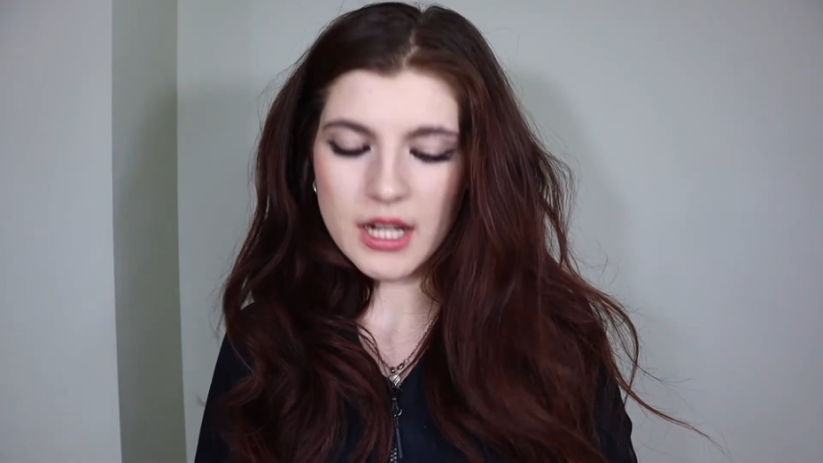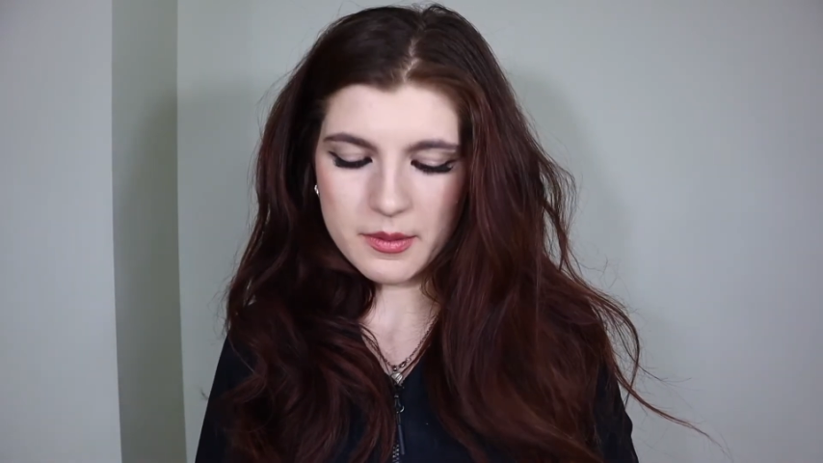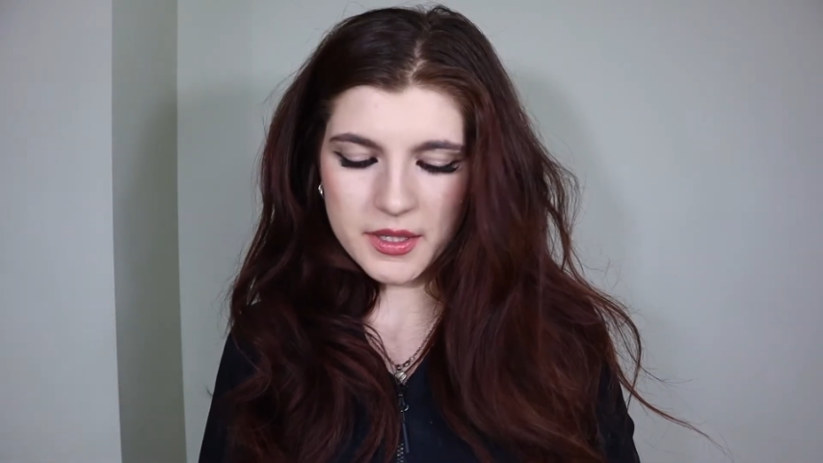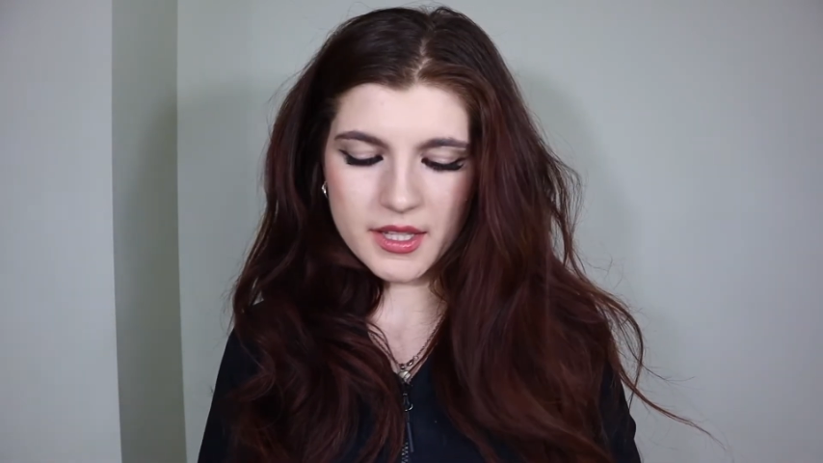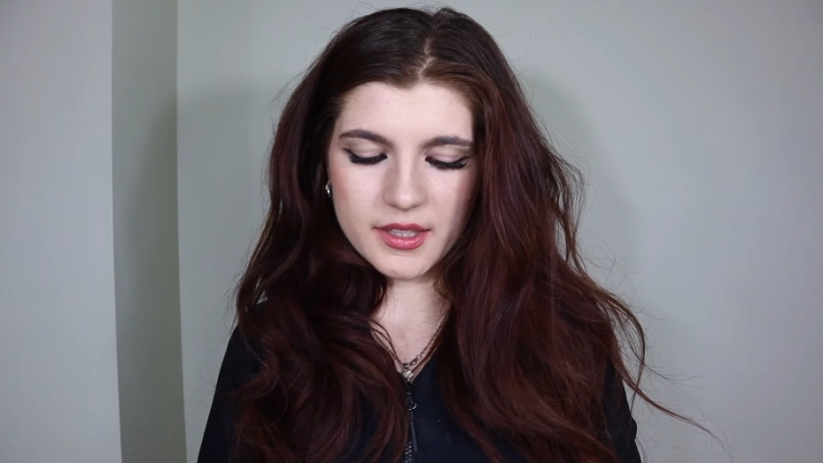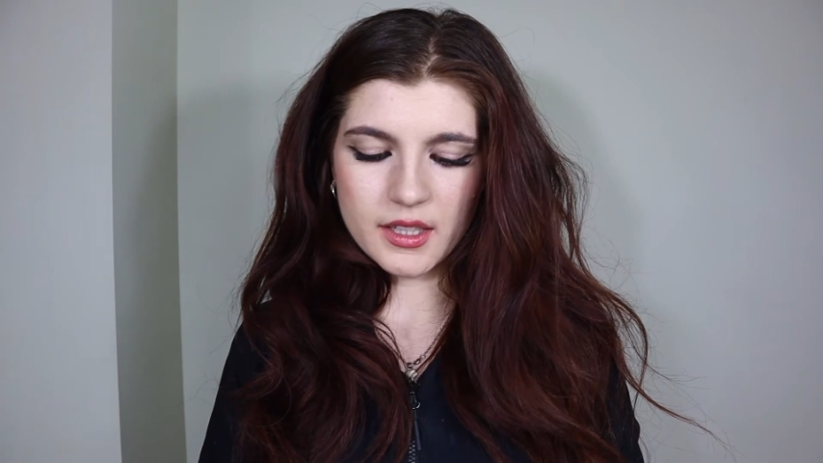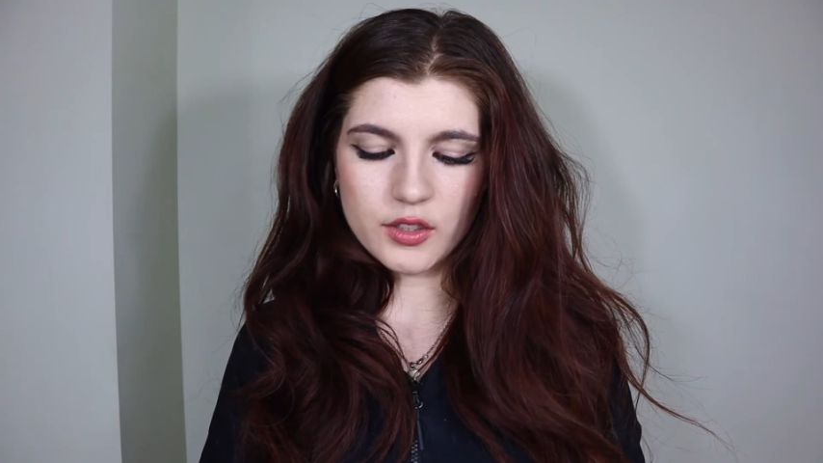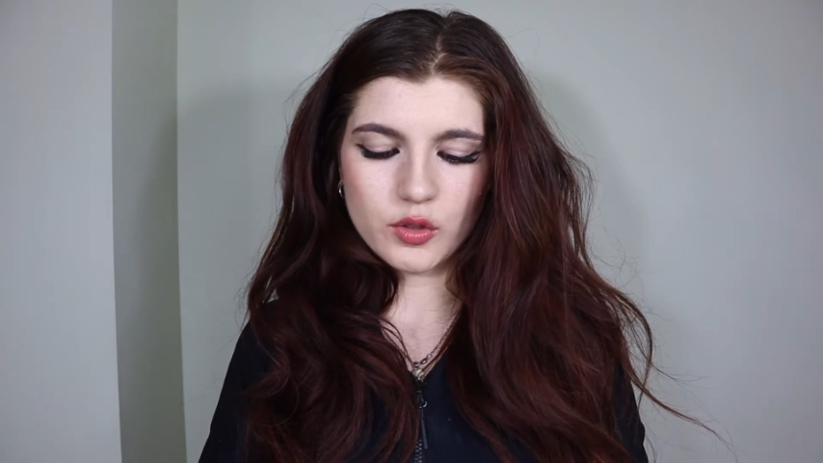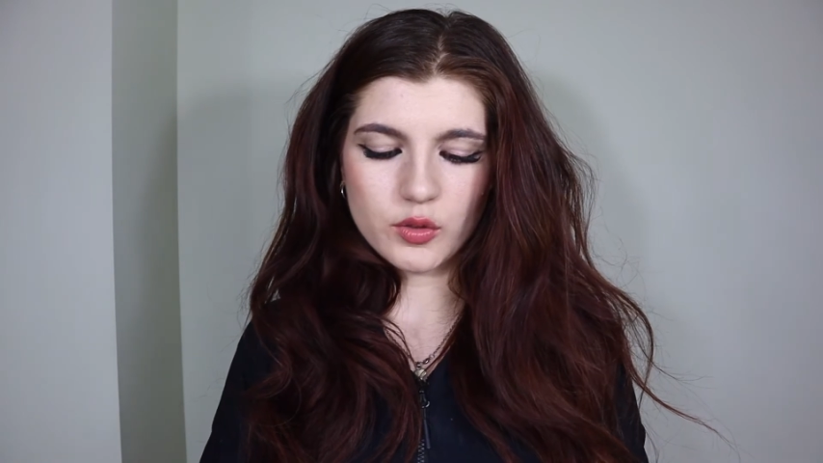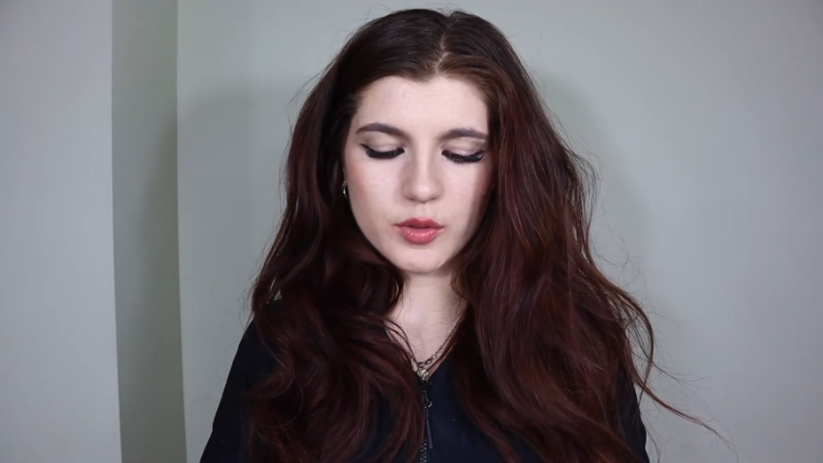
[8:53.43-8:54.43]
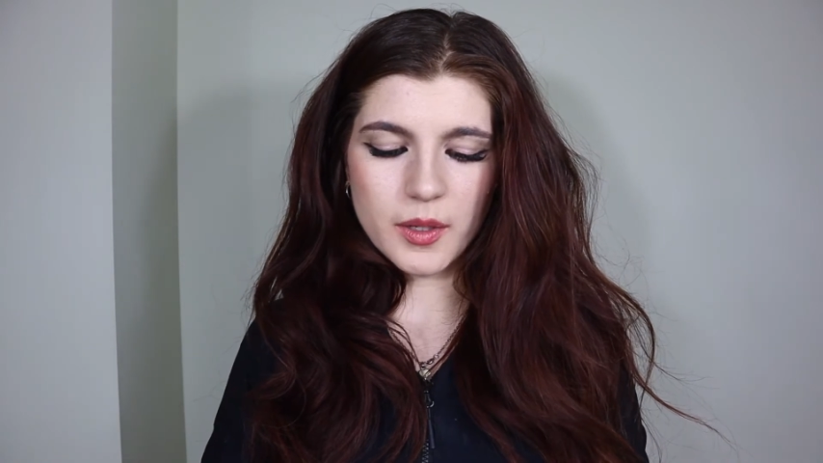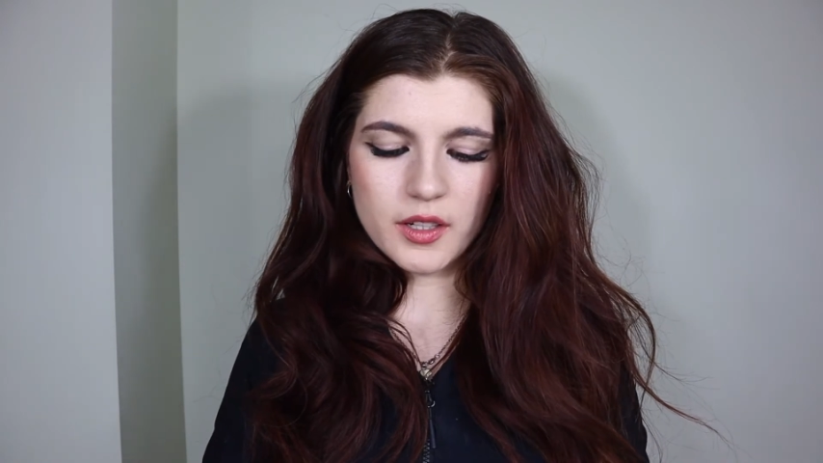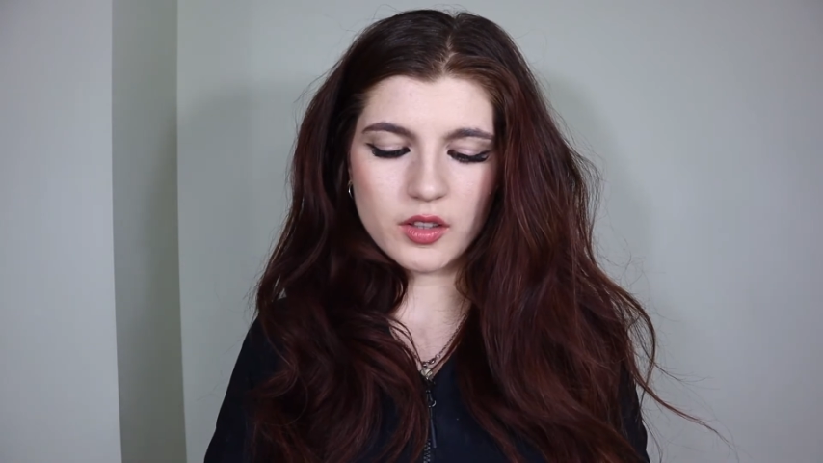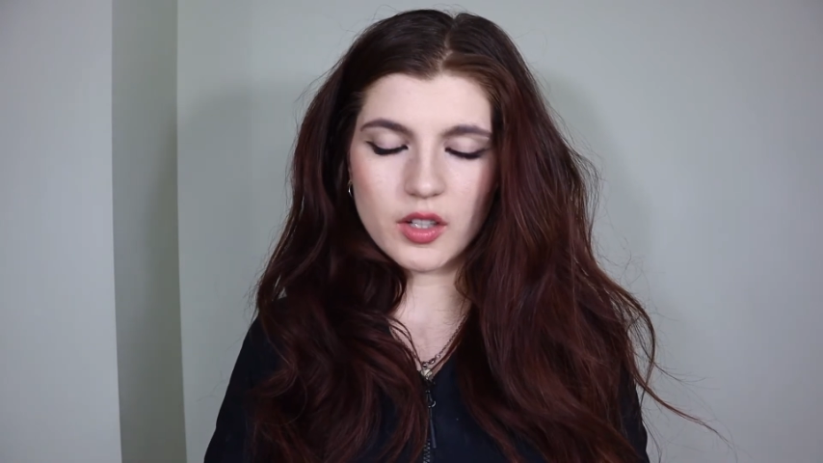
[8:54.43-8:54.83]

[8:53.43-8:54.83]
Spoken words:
time because I do spend a